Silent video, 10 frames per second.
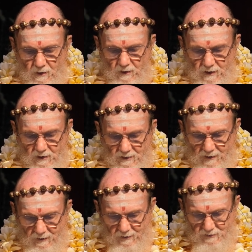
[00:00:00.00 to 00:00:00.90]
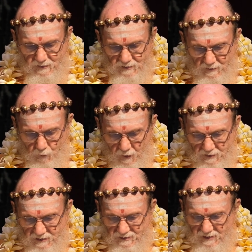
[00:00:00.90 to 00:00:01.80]
the intelligence of
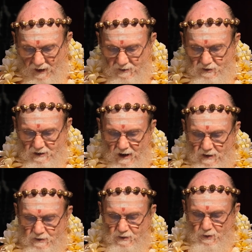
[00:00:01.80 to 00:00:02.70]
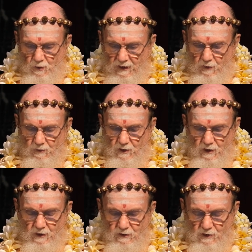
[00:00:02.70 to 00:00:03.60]
which is not changed throughout
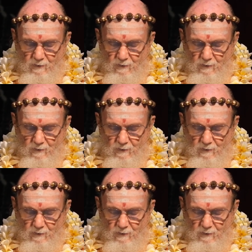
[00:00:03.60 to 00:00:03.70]
your